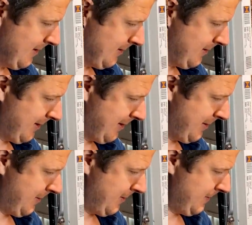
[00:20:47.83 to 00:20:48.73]

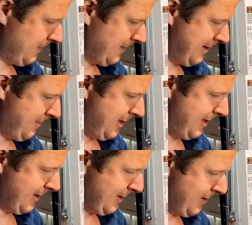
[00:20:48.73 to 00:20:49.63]
So let me
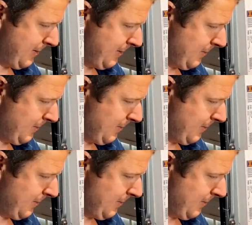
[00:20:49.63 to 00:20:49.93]
know